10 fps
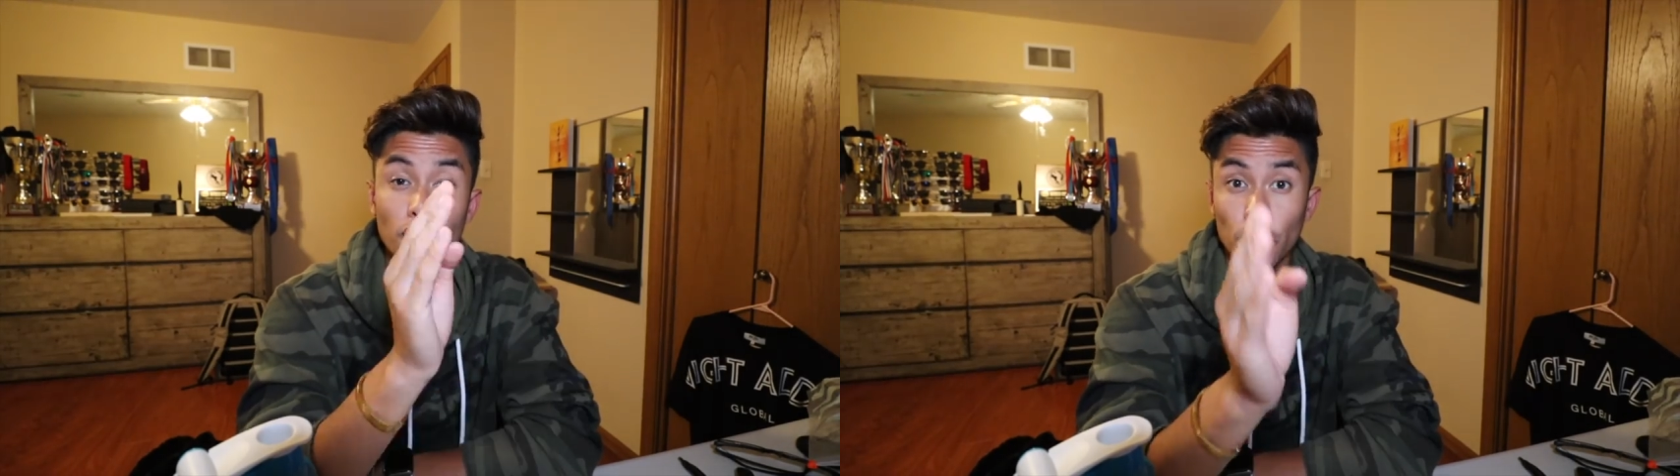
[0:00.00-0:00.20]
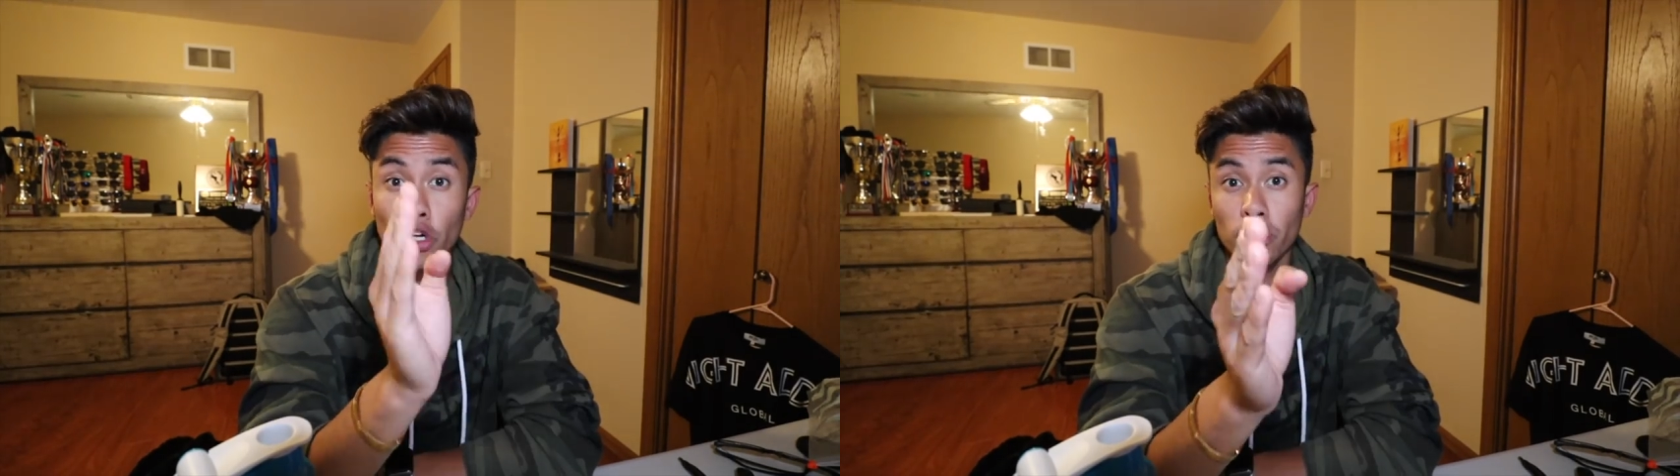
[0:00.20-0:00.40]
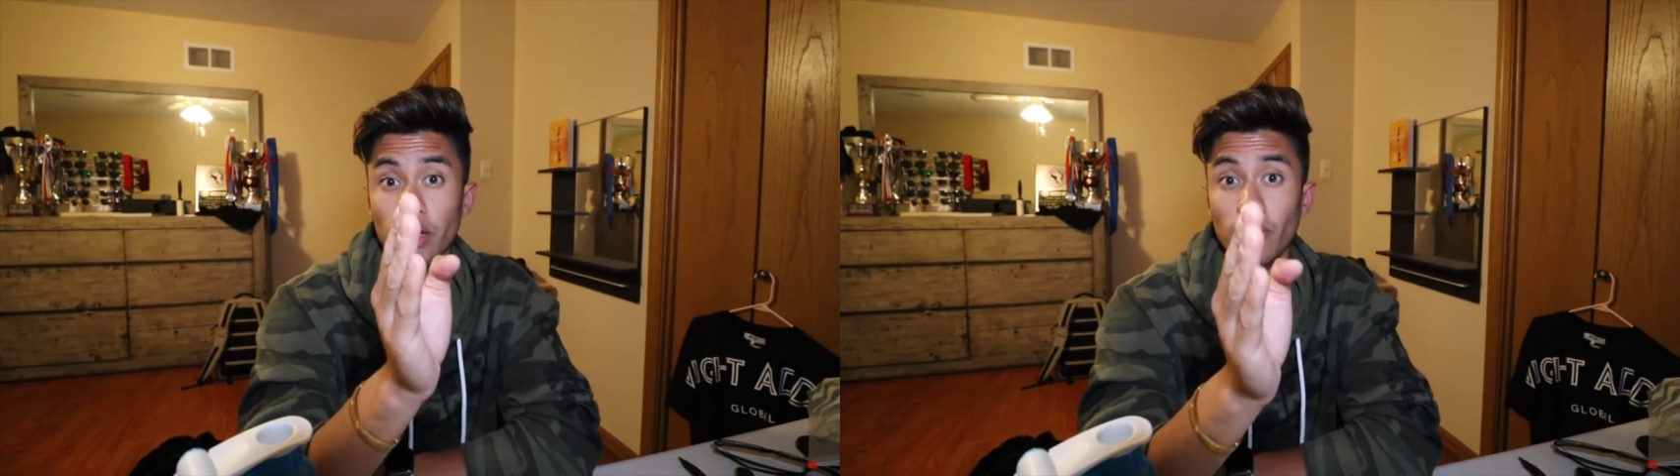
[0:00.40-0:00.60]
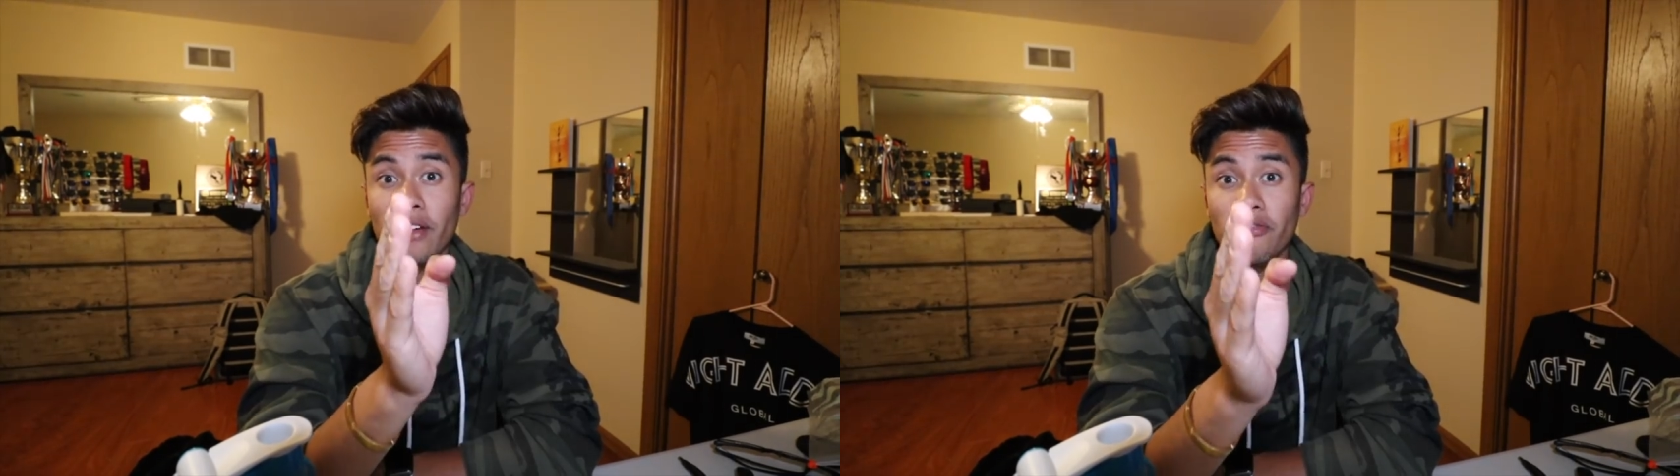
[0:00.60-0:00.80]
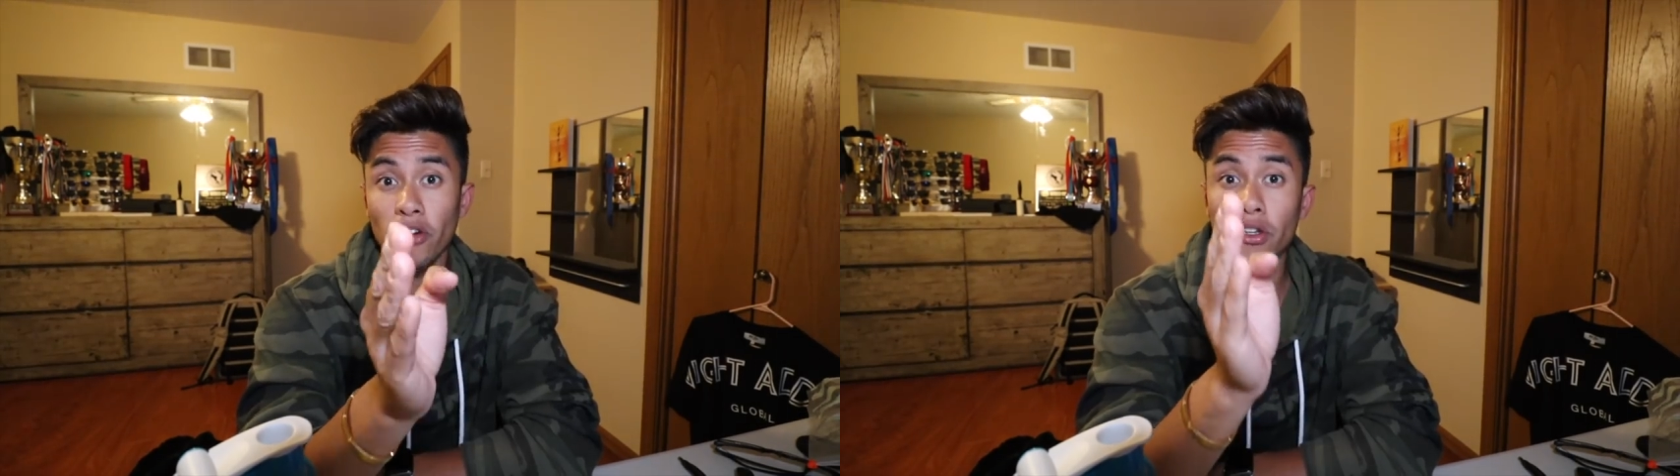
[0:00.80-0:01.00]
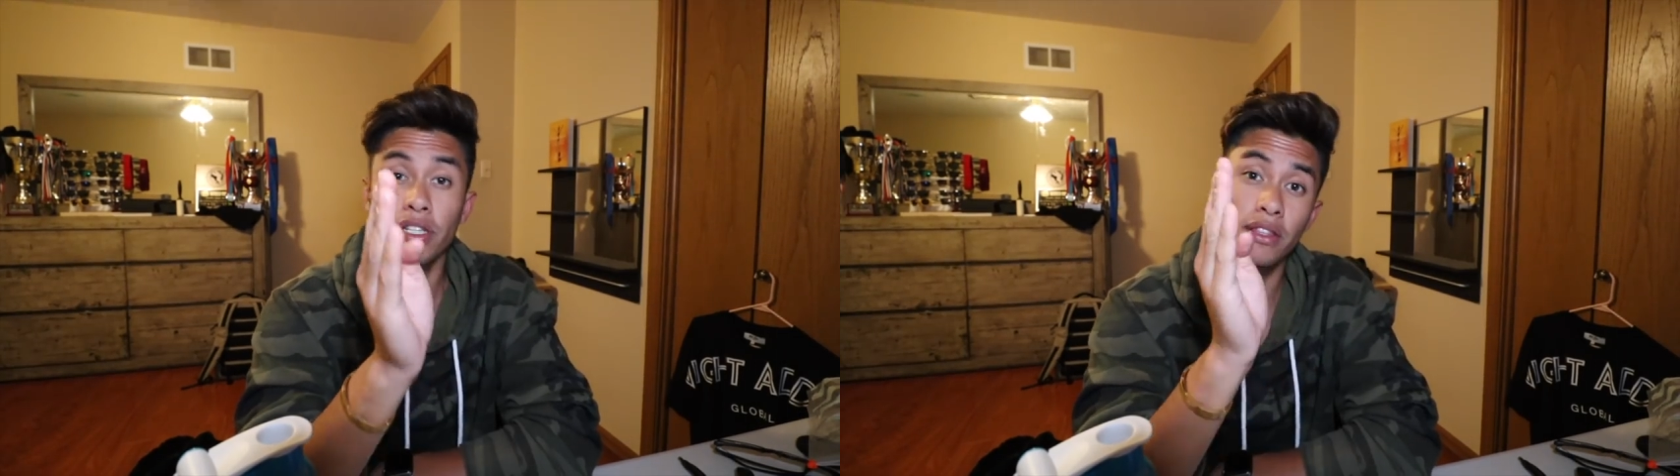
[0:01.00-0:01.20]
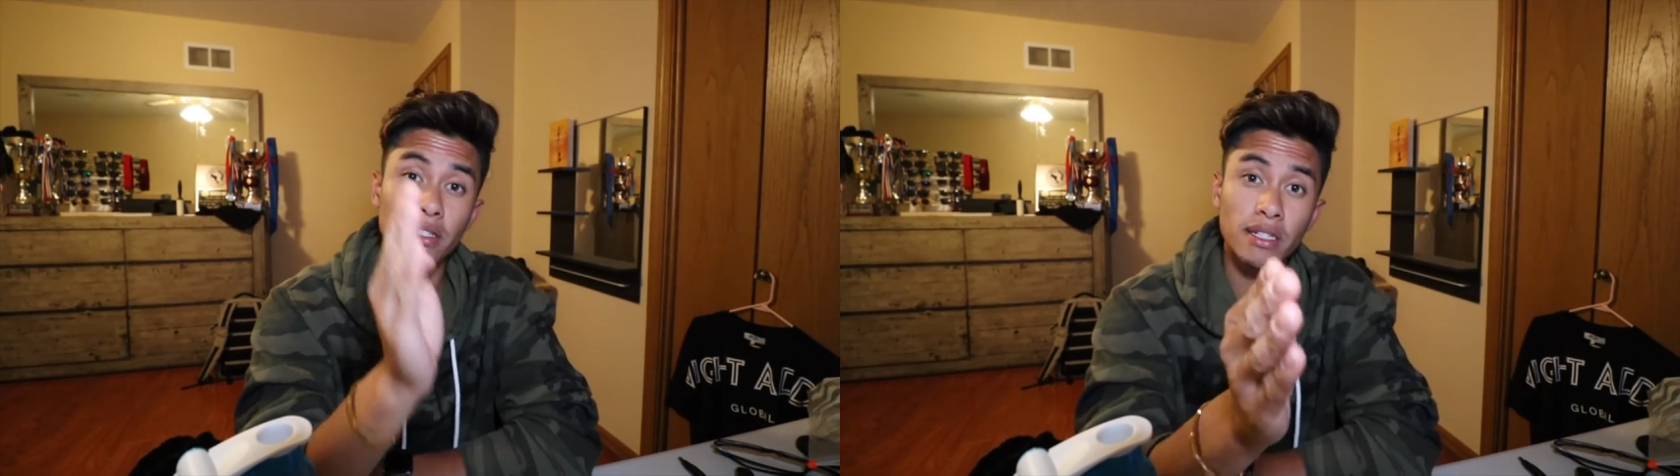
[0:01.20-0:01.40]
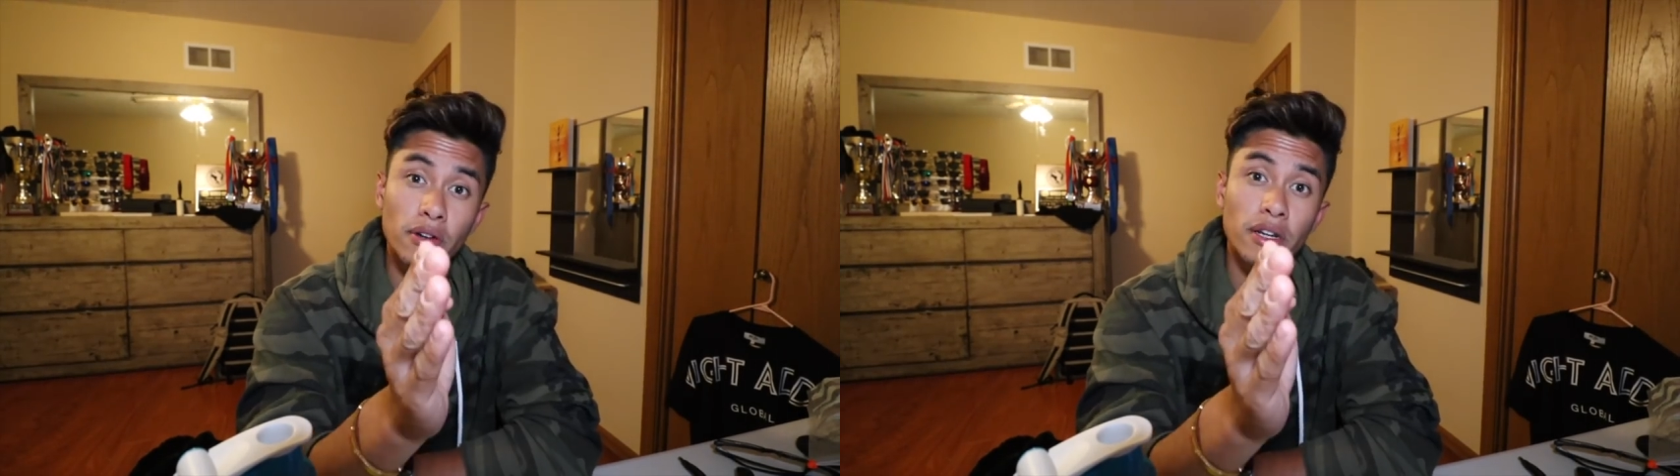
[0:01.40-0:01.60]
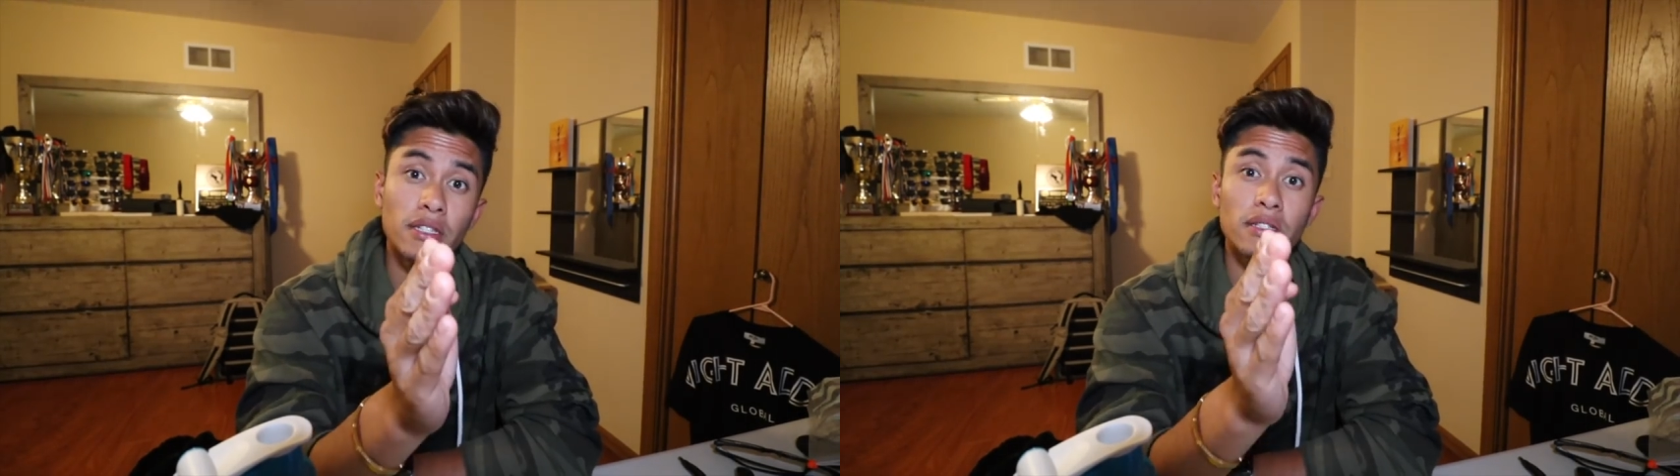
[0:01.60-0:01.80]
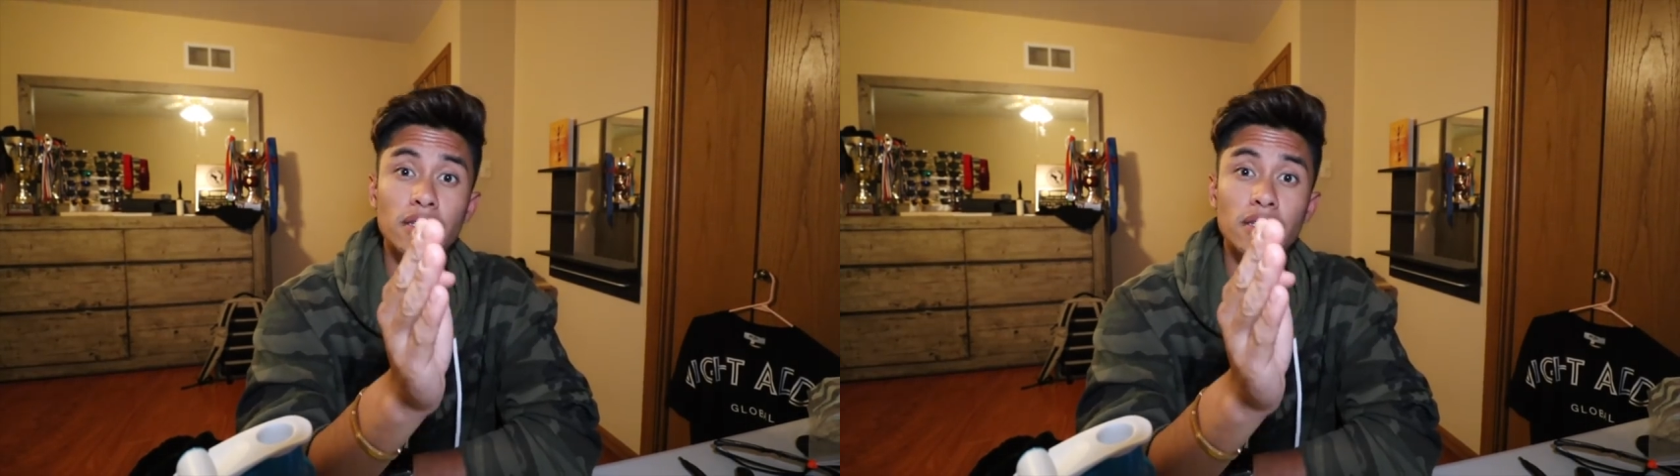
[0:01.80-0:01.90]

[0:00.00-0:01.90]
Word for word: They're currently ranked first in the series,